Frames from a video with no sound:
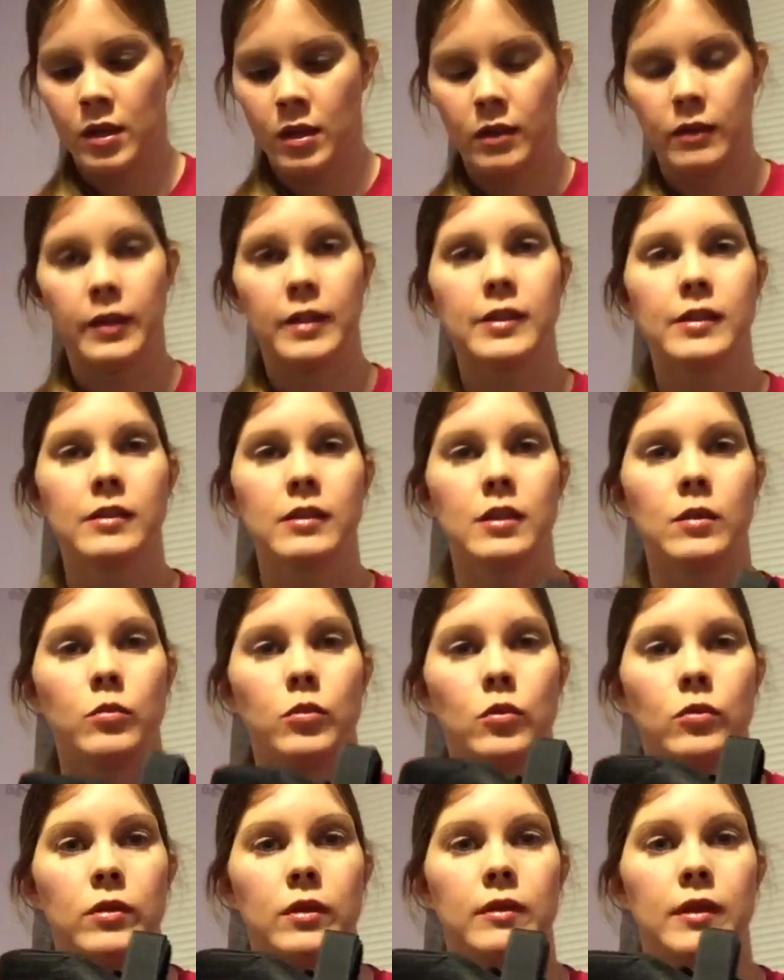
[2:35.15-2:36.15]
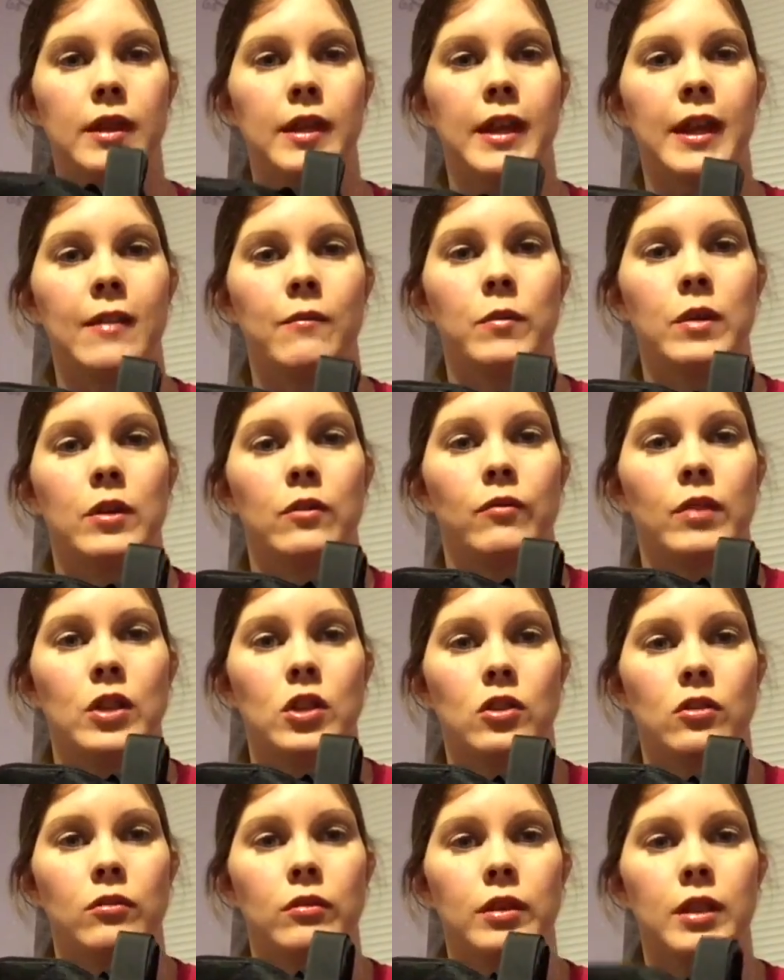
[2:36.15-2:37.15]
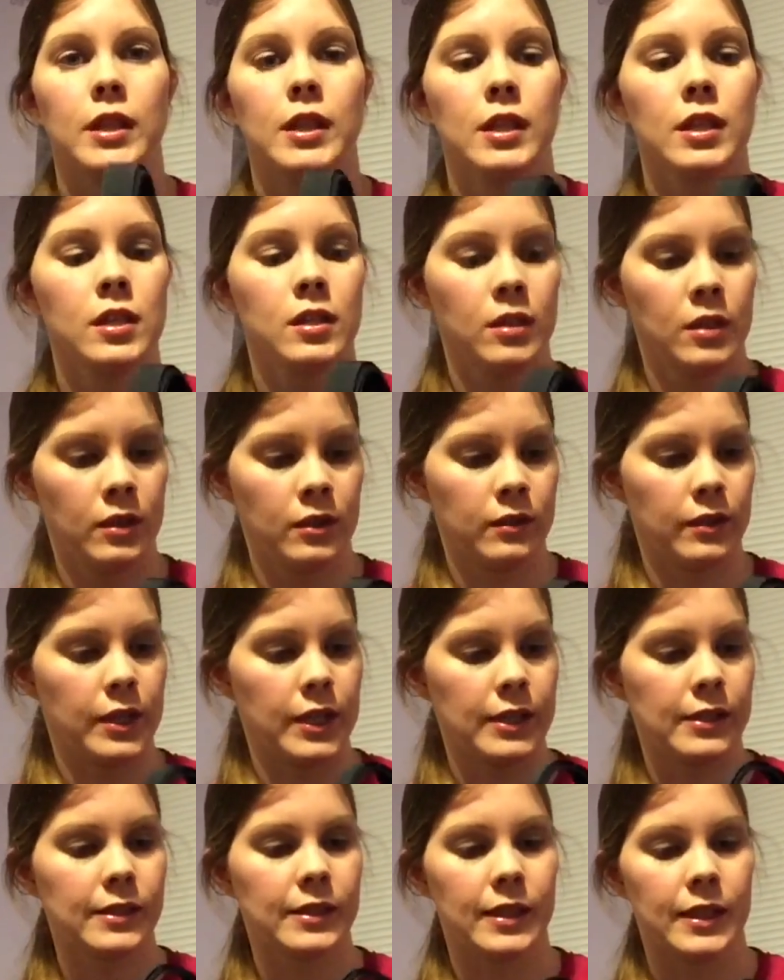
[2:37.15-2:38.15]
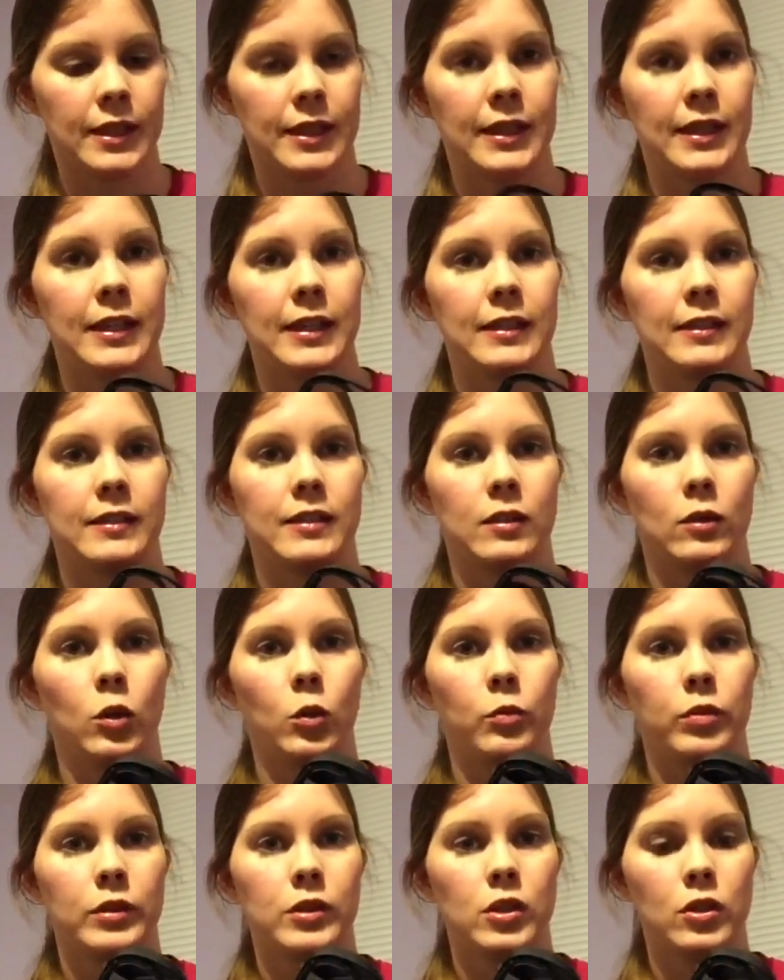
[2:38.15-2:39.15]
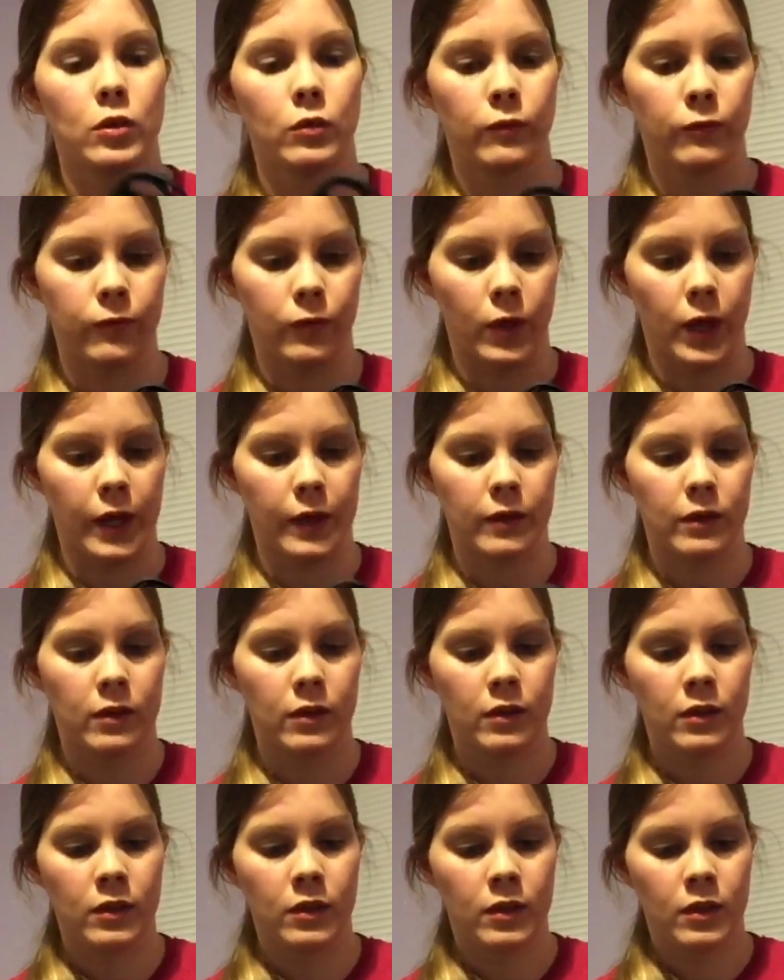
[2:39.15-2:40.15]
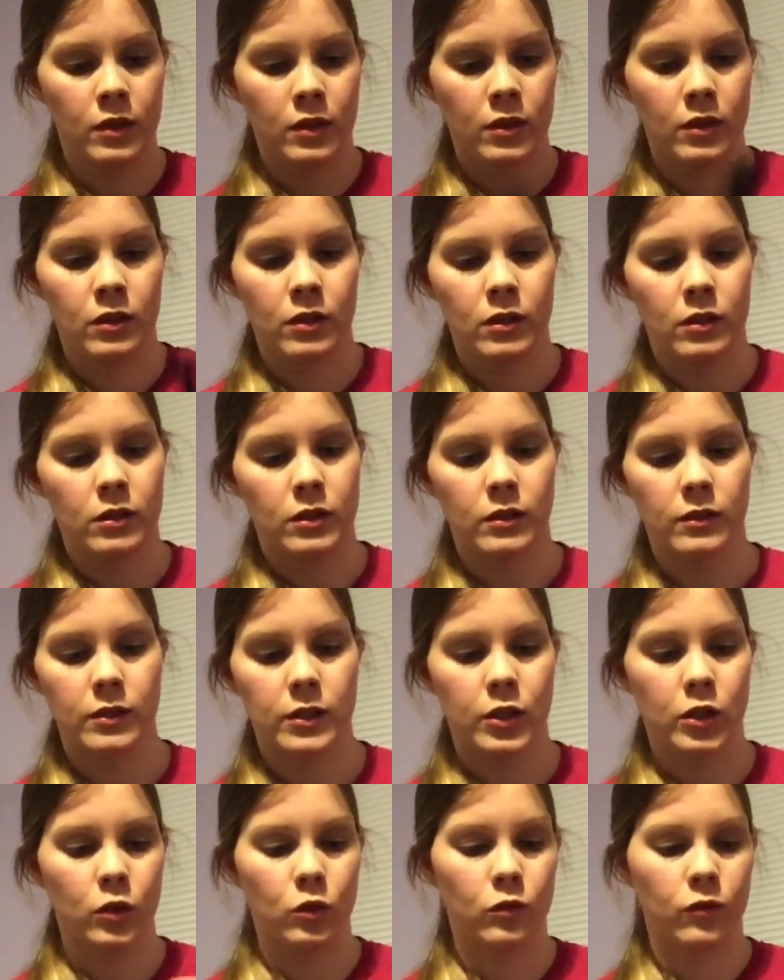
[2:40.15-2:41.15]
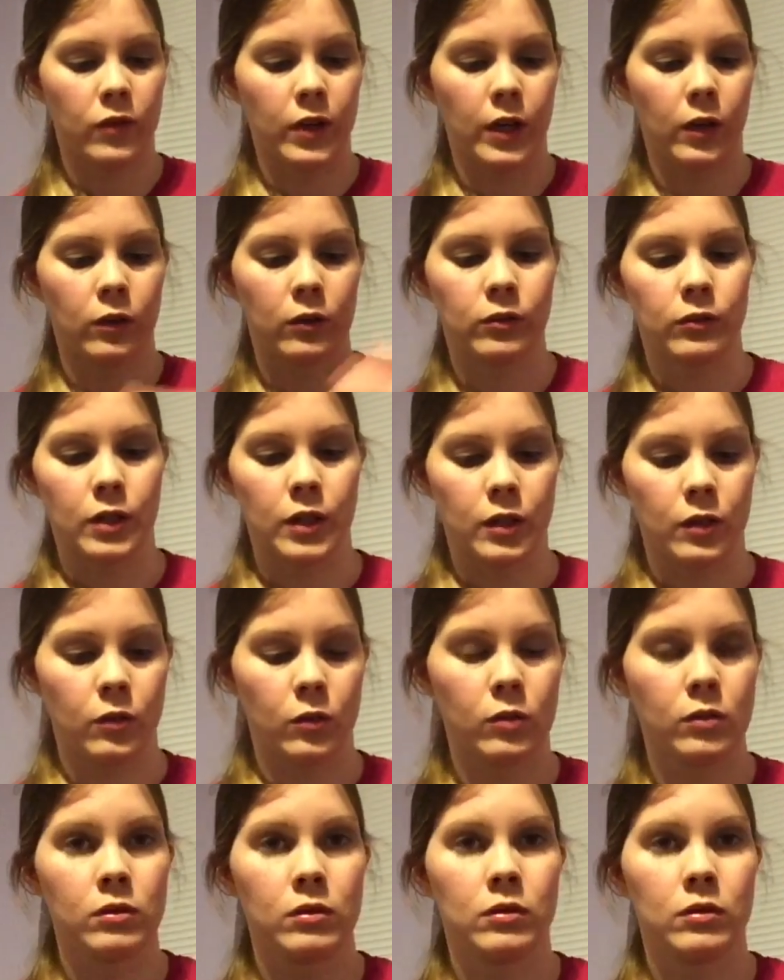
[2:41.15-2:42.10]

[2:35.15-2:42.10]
This is the boot that they gave me originally. This is open toe front. It's 2 Velcro.